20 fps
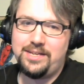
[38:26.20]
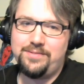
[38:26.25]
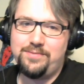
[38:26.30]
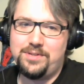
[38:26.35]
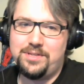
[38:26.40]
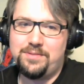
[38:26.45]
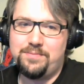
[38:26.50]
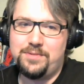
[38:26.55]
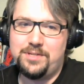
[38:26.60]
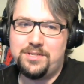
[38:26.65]

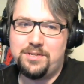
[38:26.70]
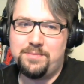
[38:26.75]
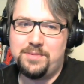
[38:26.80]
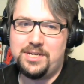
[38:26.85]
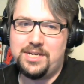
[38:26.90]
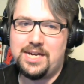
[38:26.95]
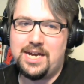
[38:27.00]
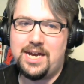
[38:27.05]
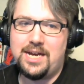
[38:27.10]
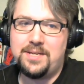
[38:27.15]
with, with some of
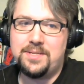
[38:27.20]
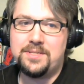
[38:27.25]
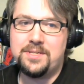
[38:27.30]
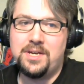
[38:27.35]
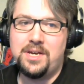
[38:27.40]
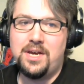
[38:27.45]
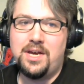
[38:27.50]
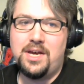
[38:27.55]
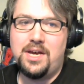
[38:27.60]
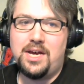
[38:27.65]
the guys.
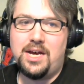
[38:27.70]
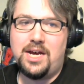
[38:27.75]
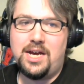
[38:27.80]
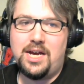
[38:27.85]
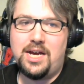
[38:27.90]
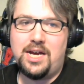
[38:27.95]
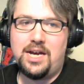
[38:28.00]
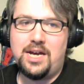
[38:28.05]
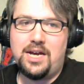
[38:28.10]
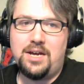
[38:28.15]

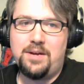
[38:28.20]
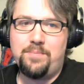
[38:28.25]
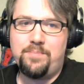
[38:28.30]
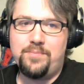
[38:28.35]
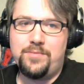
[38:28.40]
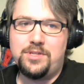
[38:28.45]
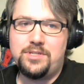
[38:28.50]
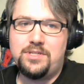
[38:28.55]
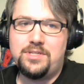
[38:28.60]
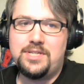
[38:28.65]

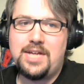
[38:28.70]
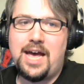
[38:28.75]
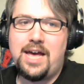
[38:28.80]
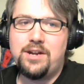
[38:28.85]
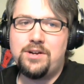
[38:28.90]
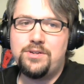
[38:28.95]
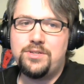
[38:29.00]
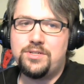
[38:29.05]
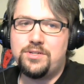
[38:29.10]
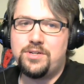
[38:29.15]
Um,
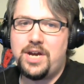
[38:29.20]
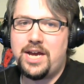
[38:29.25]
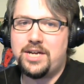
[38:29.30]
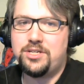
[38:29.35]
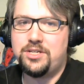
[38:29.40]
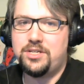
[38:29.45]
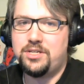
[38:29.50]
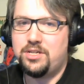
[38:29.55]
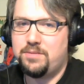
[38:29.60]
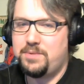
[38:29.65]
Steiners are
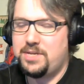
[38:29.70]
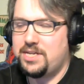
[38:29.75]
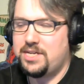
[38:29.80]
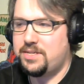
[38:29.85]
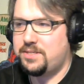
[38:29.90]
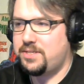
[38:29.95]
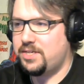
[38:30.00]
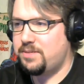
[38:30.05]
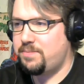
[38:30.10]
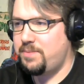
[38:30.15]
actually going to be in
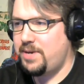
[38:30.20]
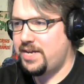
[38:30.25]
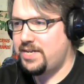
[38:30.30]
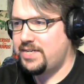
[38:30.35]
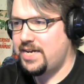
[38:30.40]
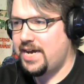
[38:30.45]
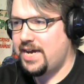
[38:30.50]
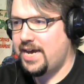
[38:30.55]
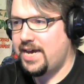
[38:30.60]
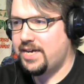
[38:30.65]
a six man
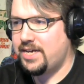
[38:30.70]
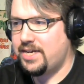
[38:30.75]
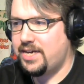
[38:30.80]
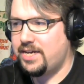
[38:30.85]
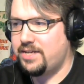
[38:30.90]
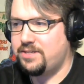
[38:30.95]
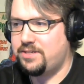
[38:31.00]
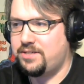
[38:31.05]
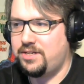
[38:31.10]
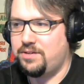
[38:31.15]
tag
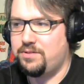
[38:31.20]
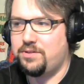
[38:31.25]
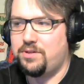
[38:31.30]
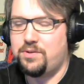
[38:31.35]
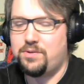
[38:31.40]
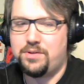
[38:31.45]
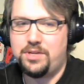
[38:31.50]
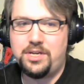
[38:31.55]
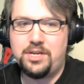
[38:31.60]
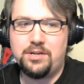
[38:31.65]
against, you know,
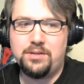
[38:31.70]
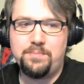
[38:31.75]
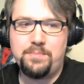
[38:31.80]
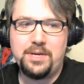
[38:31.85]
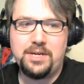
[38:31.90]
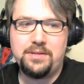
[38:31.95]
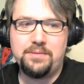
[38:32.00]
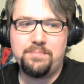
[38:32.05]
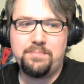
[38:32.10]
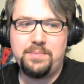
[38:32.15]
locally here, the
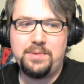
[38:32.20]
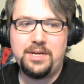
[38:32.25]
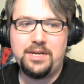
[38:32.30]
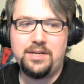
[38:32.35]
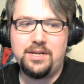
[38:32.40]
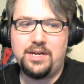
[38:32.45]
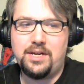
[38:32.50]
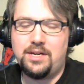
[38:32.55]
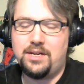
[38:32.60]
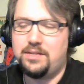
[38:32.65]
big,
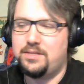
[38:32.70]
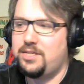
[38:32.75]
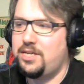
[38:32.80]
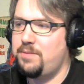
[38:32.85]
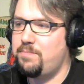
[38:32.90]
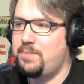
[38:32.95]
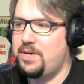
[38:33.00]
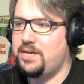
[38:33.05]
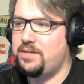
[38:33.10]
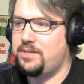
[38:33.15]
big, uh,
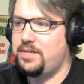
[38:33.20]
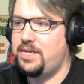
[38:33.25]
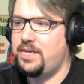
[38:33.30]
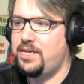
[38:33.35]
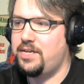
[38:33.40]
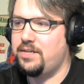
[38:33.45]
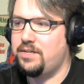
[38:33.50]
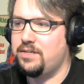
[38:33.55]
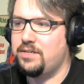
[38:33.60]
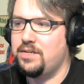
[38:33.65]
team, Big
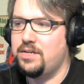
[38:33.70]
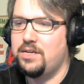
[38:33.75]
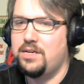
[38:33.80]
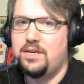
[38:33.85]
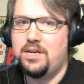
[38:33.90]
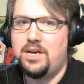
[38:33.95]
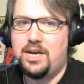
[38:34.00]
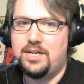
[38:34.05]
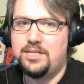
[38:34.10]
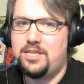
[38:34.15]
League, and,
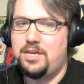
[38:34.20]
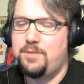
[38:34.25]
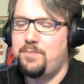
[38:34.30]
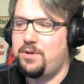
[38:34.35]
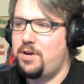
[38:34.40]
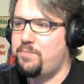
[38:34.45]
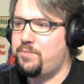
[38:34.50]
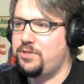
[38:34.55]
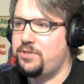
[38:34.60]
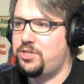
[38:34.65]
uh,
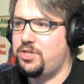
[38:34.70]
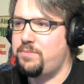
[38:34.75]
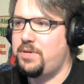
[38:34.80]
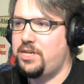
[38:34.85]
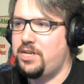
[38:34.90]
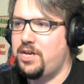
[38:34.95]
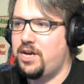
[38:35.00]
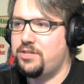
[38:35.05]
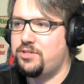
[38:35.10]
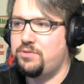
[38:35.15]
teaming up with
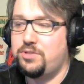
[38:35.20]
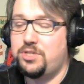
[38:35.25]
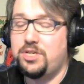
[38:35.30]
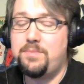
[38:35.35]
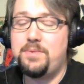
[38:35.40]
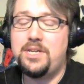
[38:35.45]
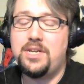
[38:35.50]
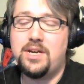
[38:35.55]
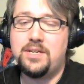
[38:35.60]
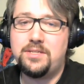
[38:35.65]
Jimmy Nuts, who
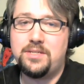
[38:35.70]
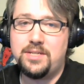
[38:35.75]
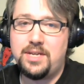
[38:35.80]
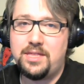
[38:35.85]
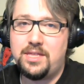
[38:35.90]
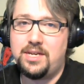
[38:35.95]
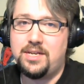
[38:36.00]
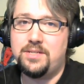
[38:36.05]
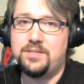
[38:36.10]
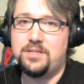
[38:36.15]
Jimmy Nuts is, I
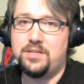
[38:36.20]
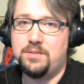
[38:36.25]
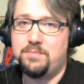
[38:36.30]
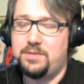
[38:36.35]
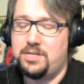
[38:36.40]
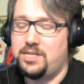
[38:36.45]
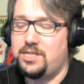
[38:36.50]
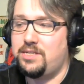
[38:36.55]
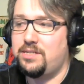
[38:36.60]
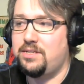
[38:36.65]
think is going to
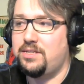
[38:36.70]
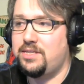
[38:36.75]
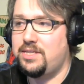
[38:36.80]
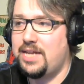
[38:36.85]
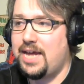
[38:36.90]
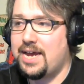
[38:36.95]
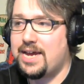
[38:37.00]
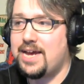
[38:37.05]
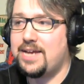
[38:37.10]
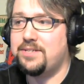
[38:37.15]
be,
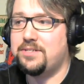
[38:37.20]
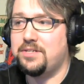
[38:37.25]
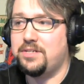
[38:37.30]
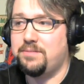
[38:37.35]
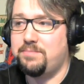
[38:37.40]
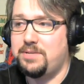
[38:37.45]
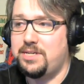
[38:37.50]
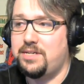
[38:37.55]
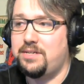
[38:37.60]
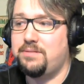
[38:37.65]
that guy's going
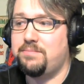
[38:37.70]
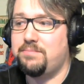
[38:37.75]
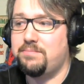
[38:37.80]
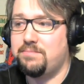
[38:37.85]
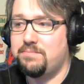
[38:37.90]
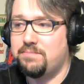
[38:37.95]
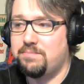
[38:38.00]
to be